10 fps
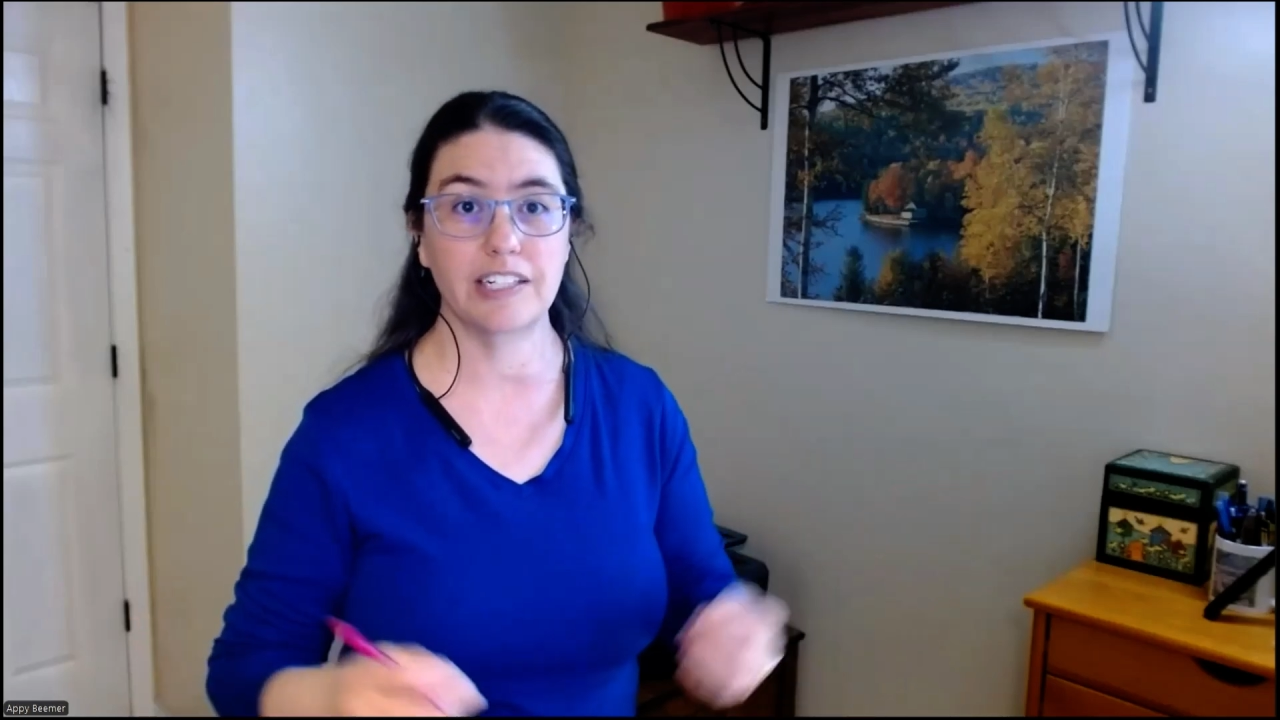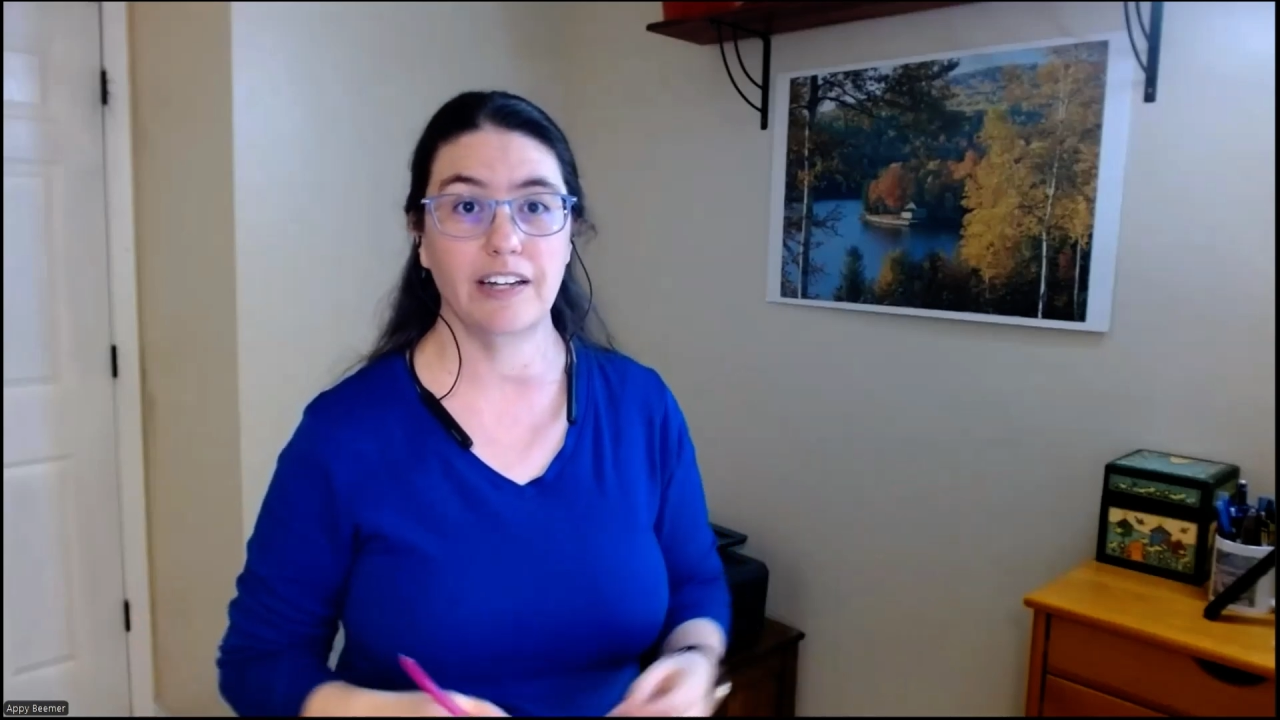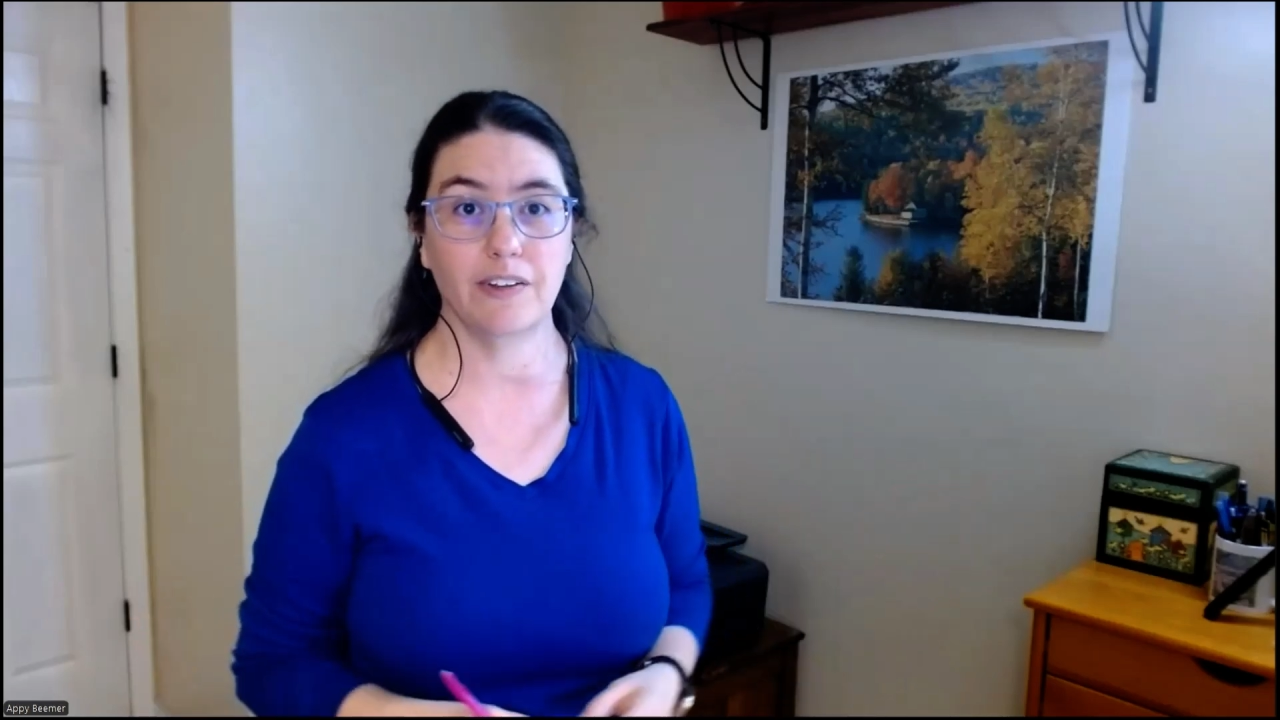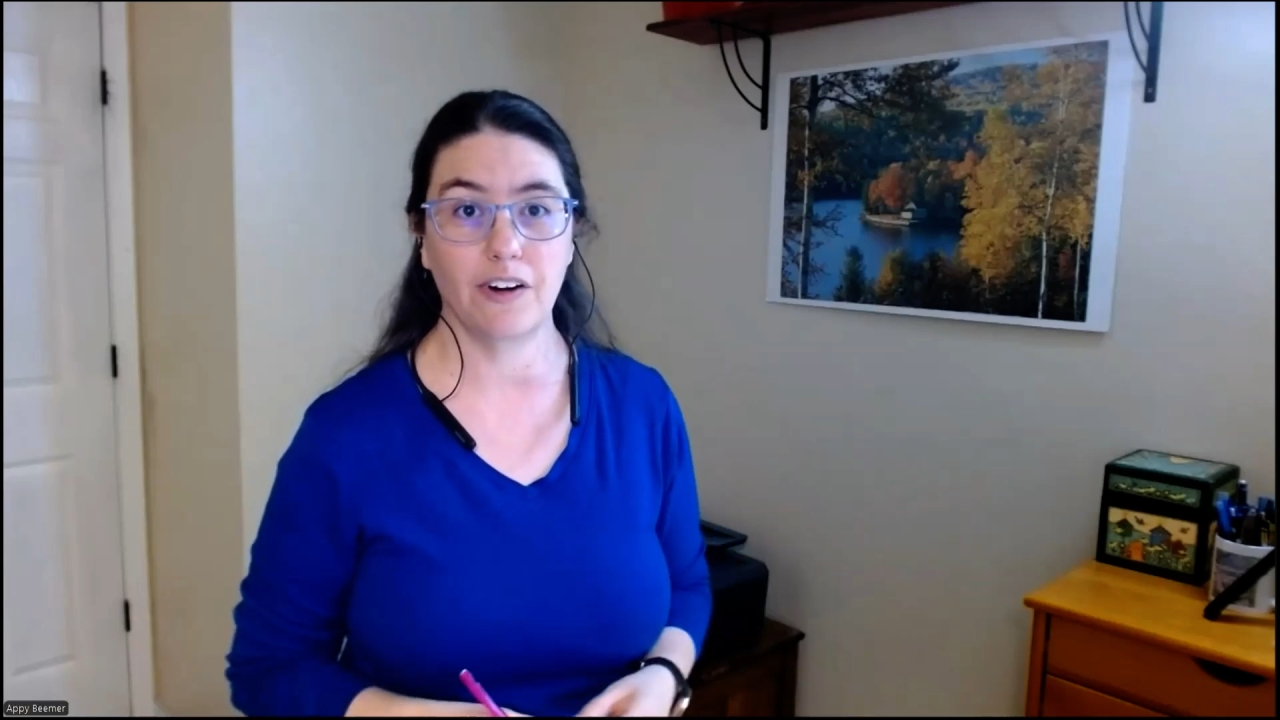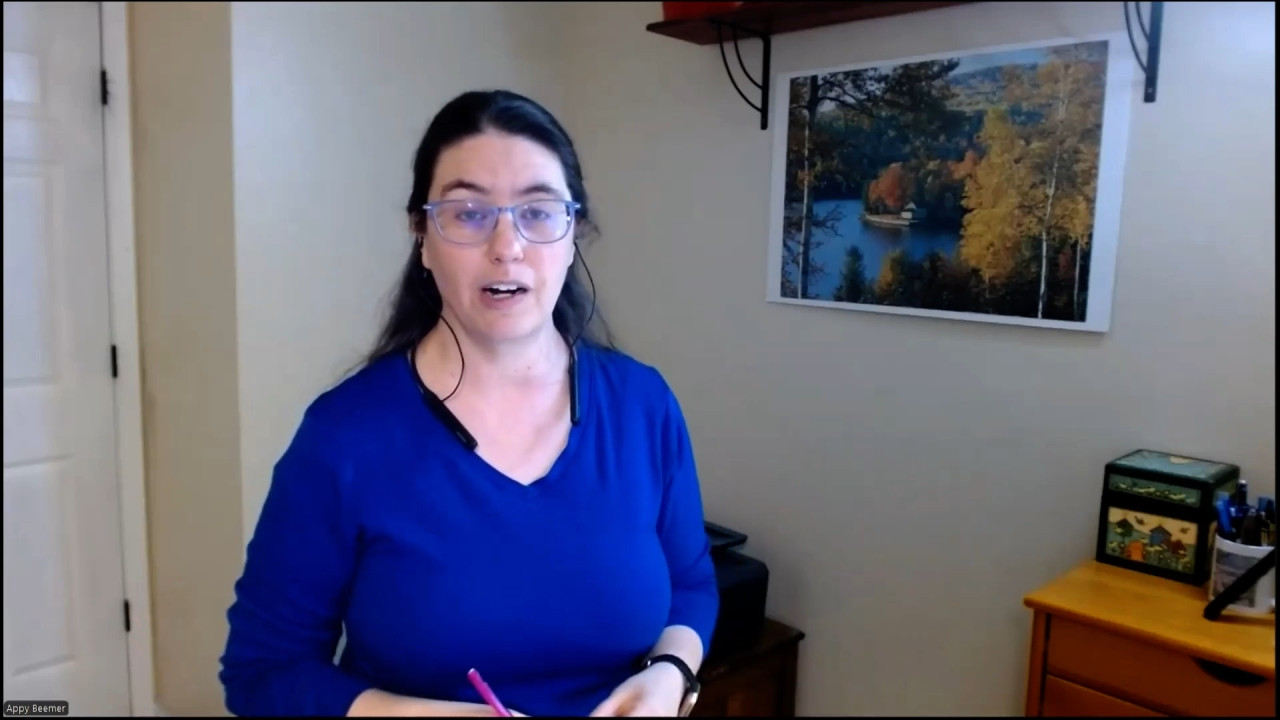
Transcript: another